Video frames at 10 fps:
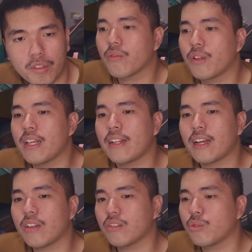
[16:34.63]
with that
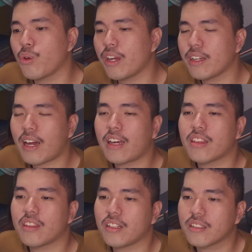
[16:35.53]
out of the way, I
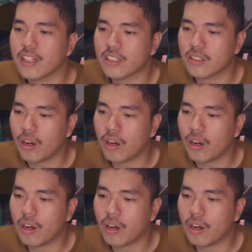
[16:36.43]
think that's